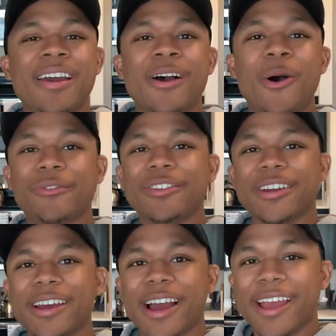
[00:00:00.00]

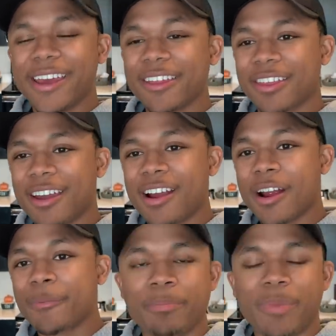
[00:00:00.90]
hopefully I get
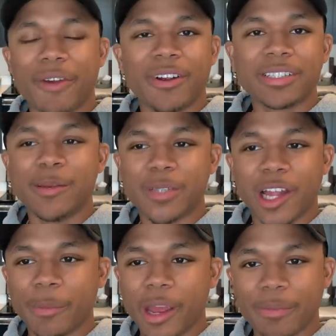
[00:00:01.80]
there. My friends keep
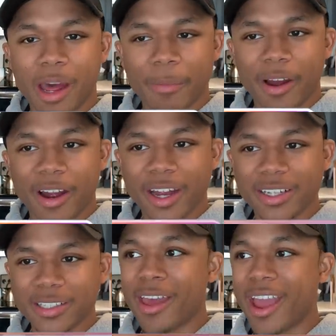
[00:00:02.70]
telling me I'm not
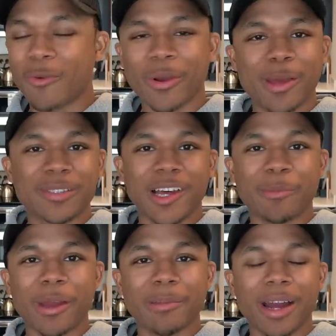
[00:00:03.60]
behind. Everyone keeps
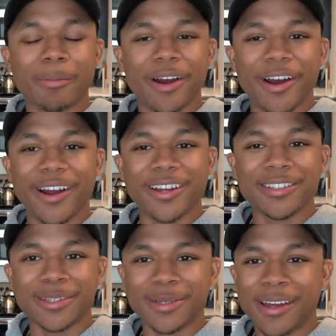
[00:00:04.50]
telling me I'm not behind.